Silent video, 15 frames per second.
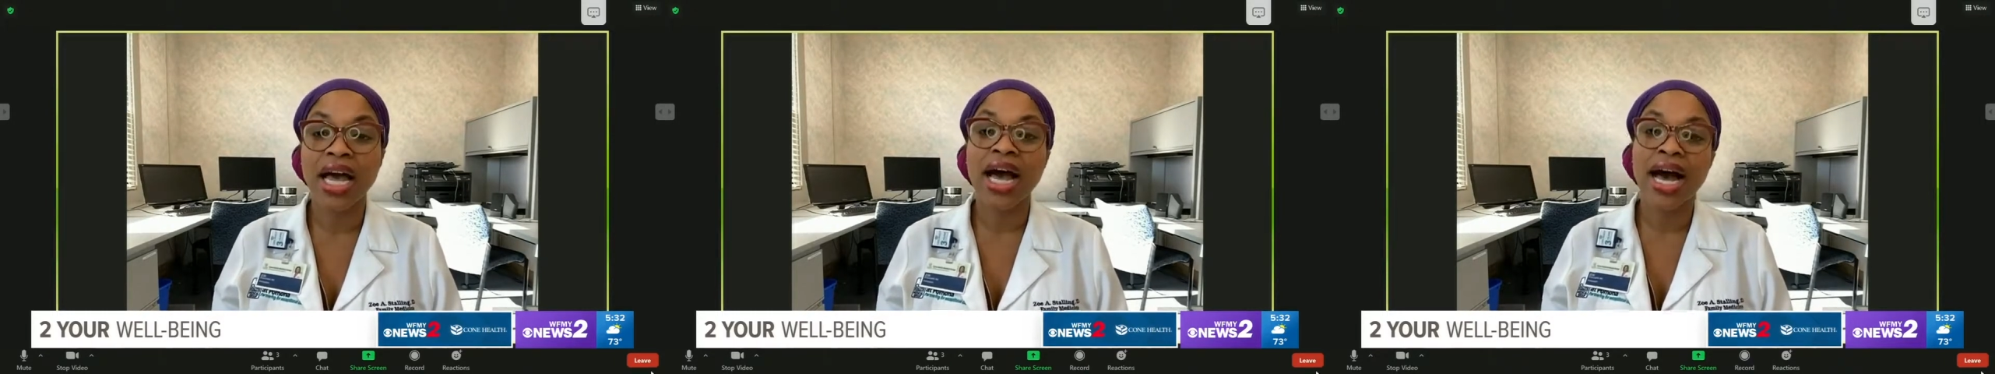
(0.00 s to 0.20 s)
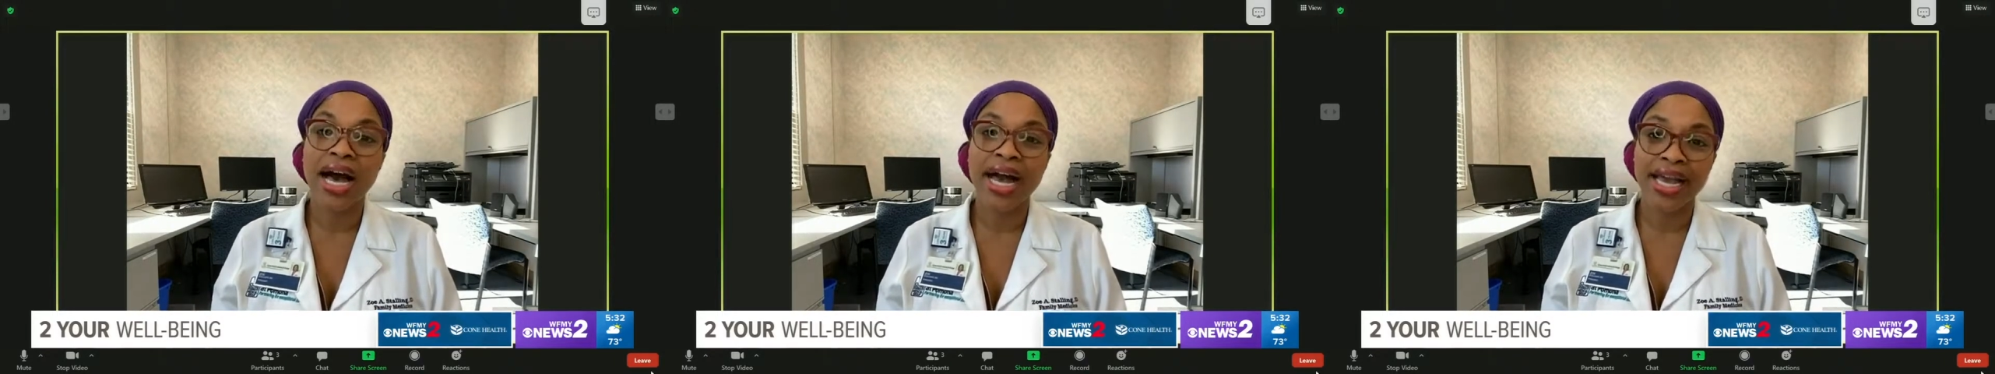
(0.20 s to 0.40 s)

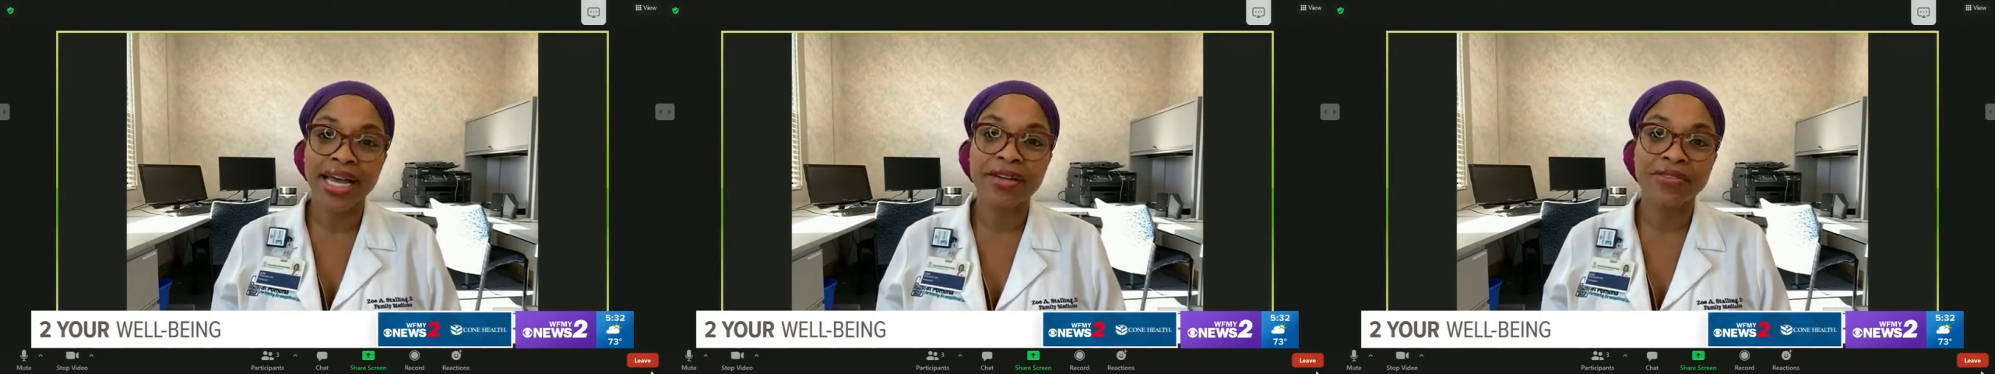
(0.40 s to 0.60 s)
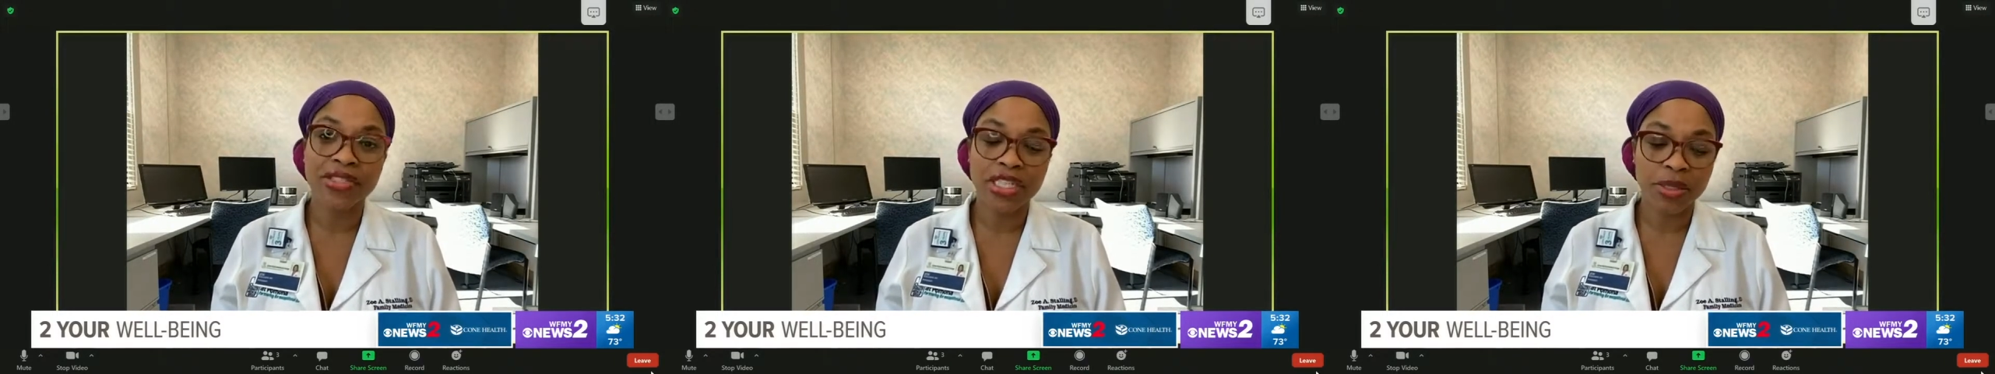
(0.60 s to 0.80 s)
I have
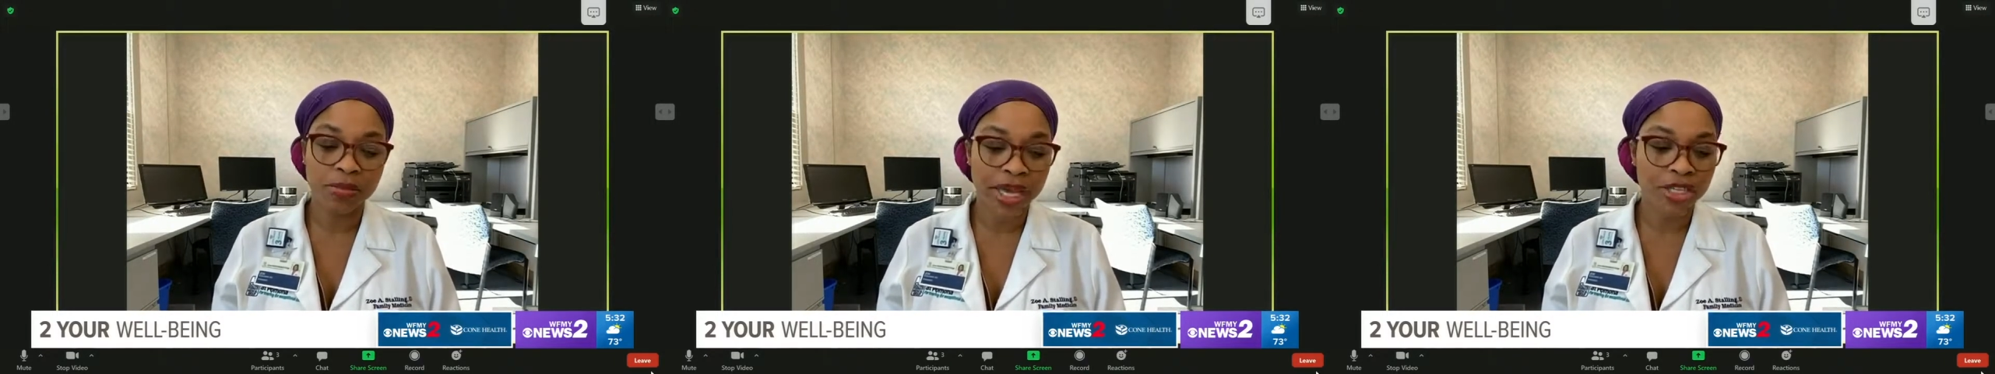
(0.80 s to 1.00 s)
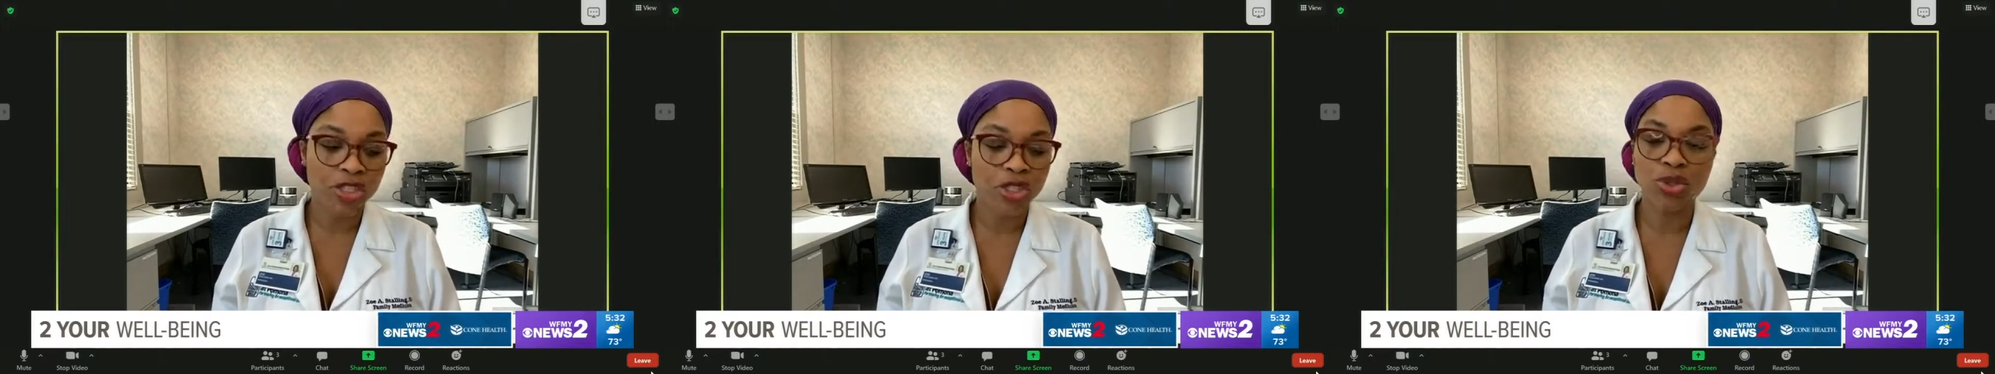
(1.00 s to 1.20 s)
seen
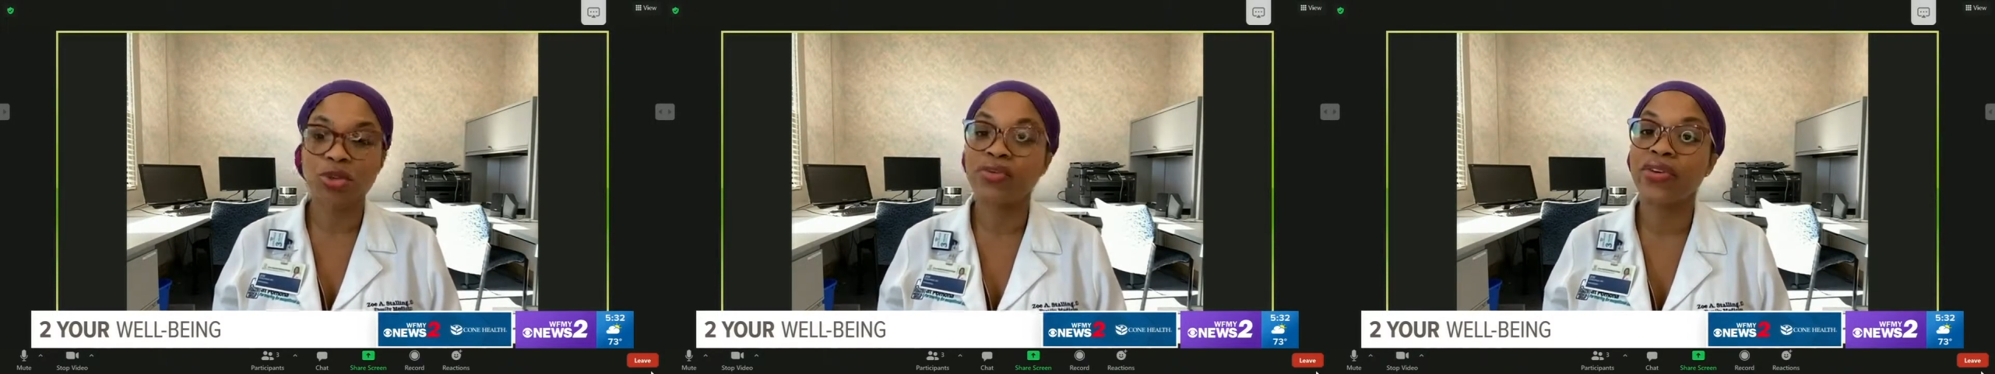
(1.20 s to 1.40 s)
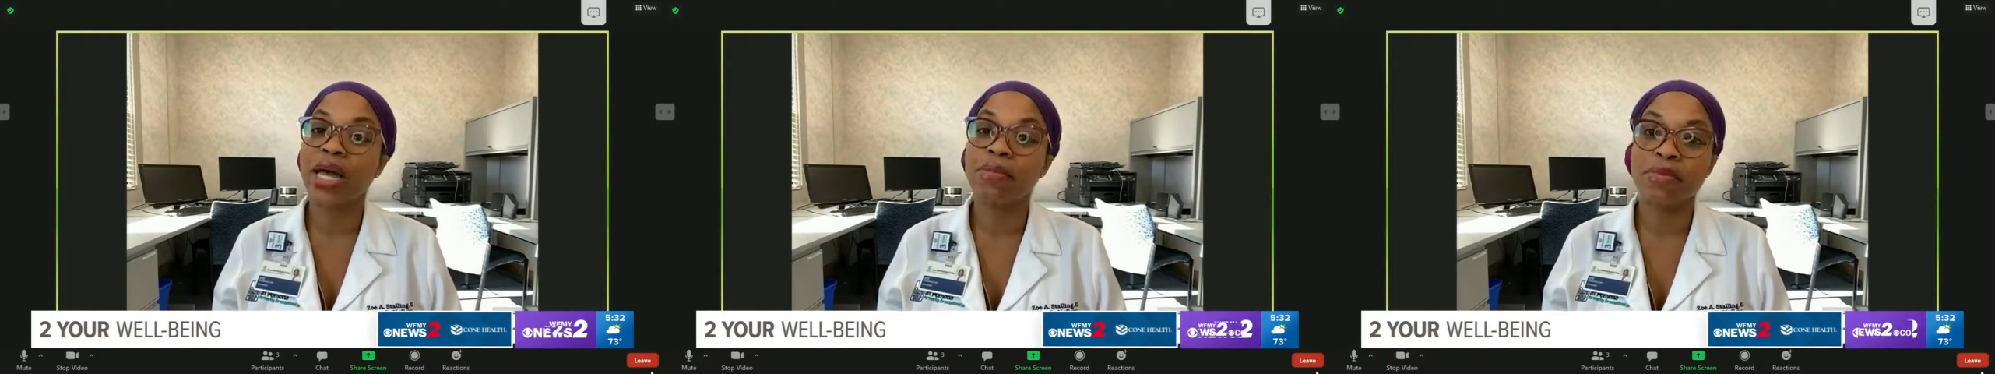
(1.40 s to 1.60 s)
patients who have
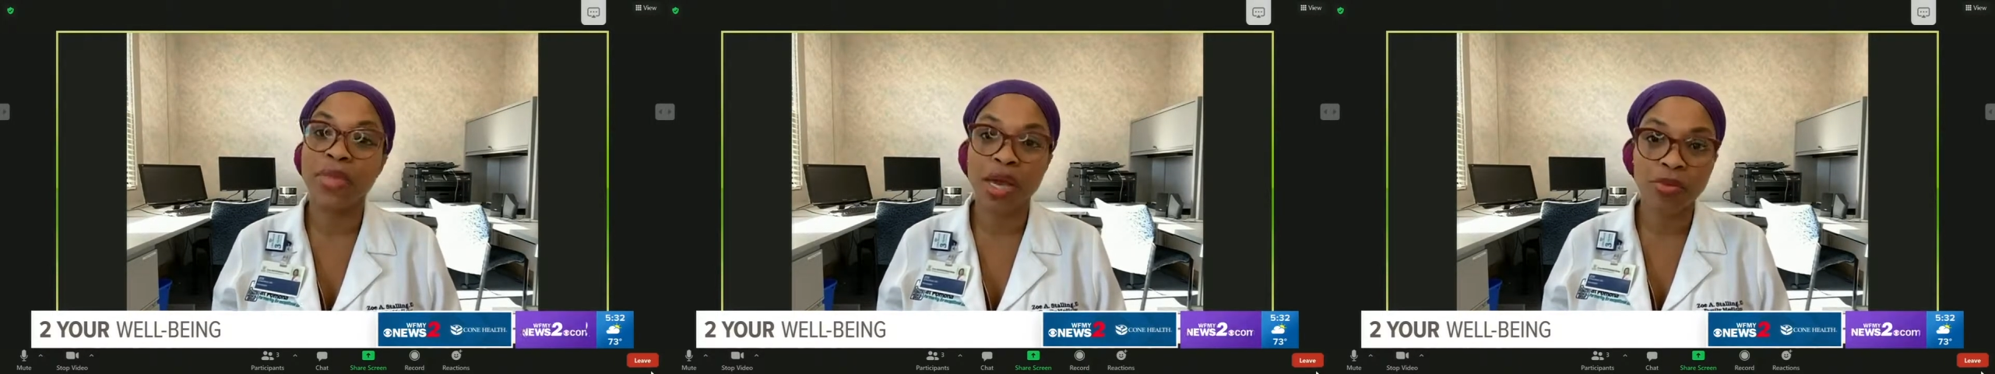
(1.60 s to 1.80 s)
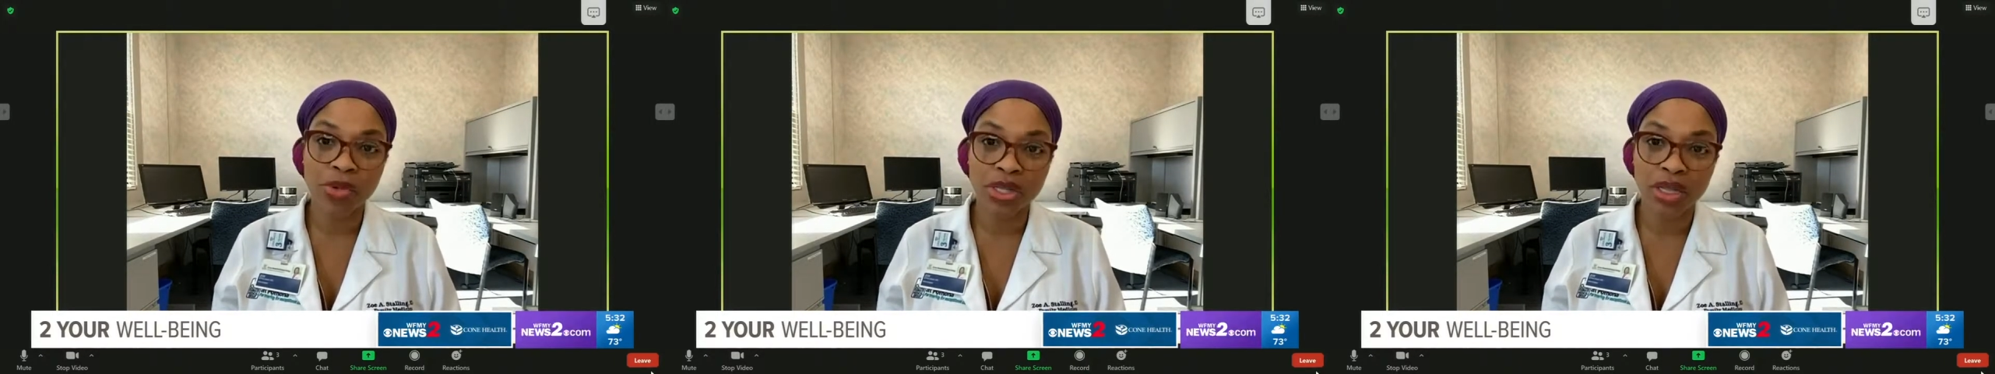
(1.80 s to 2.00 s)
had
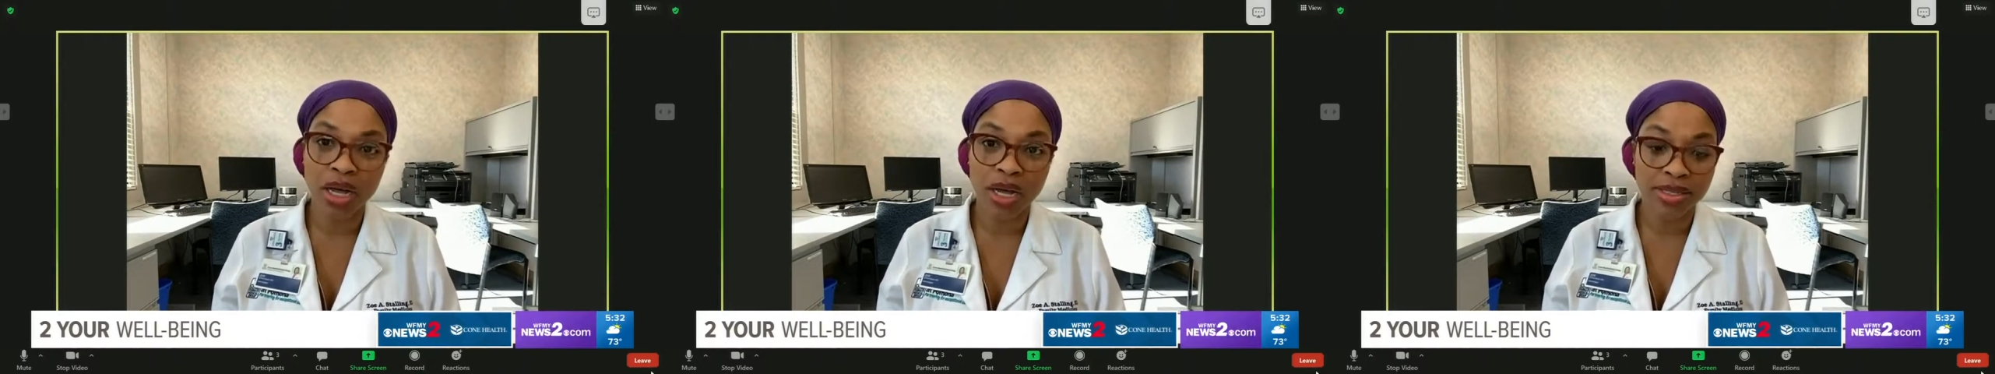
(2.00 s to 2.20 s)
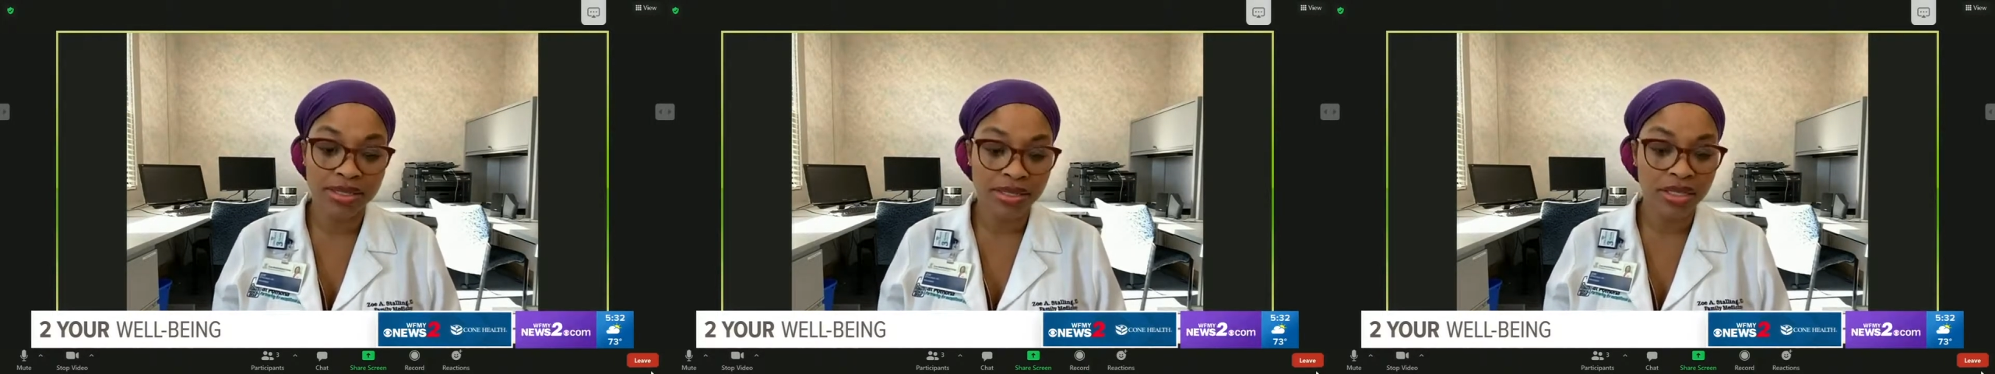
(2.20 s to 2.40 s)
memory
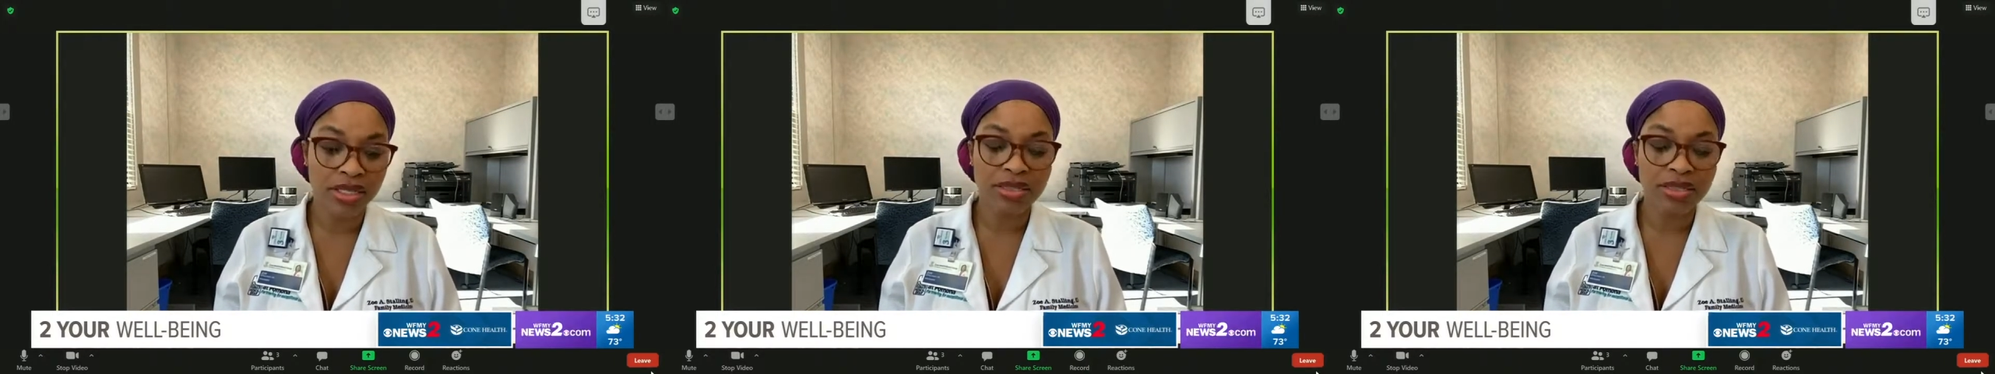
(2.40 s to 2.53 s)
loss,